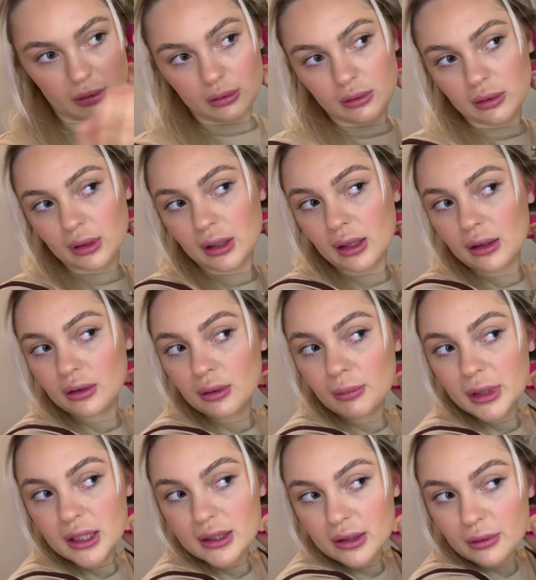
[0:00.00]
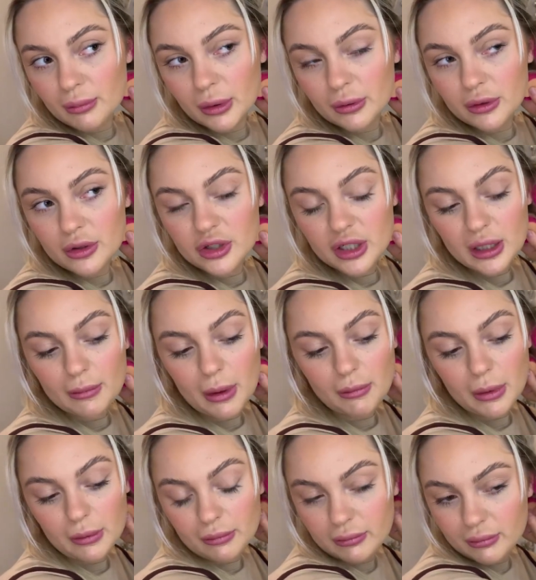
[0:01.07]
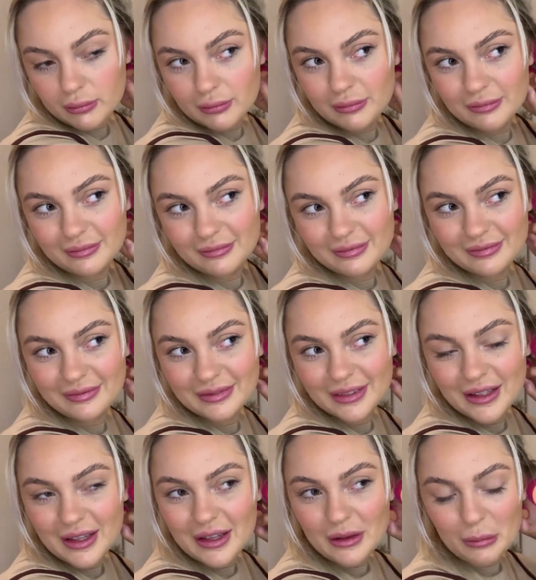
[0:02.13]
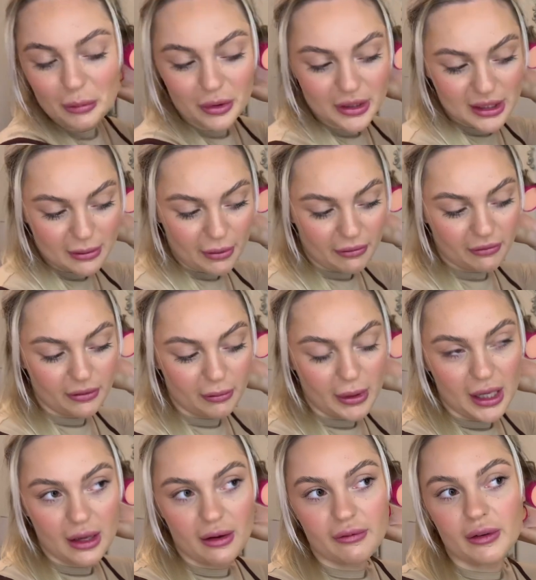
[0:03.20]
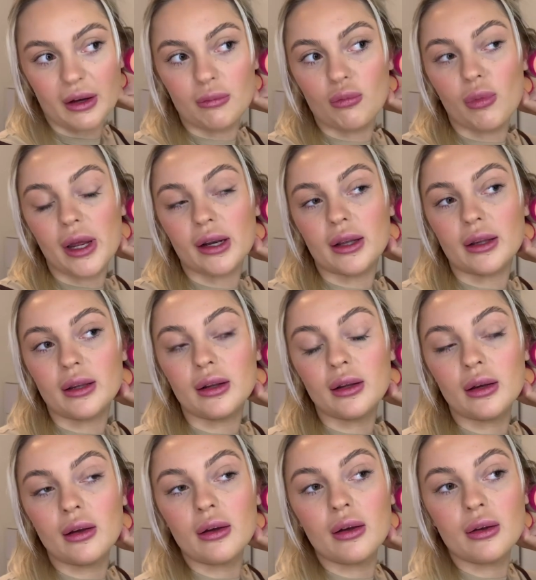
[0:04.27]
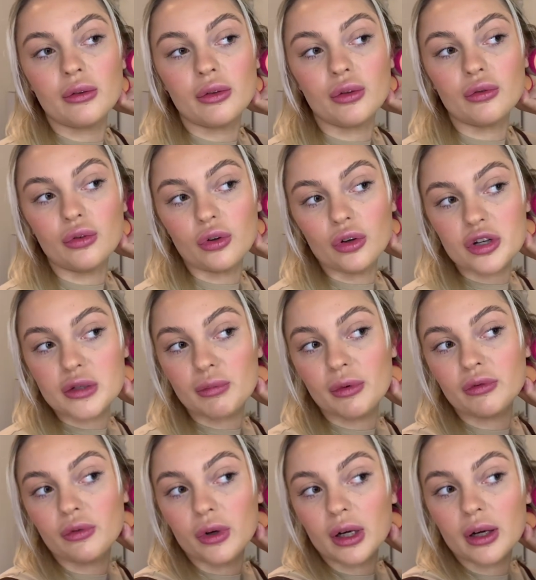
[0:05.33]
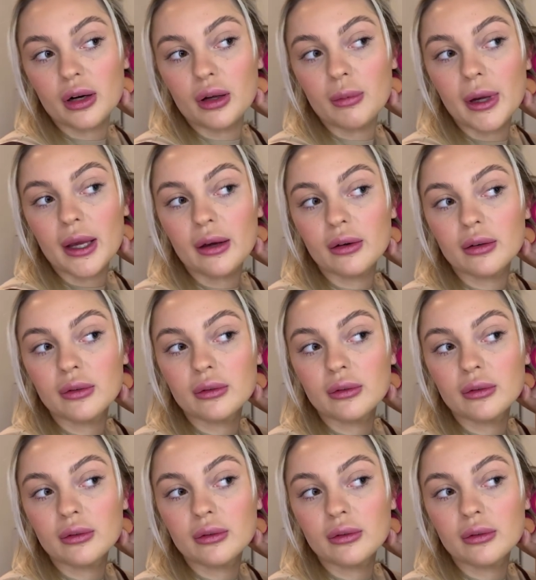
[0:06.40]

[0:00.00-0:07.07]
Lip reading: they get a little bit easier, but usually my mum puts them in for me if I'm wearing the rollers before I curl my hair.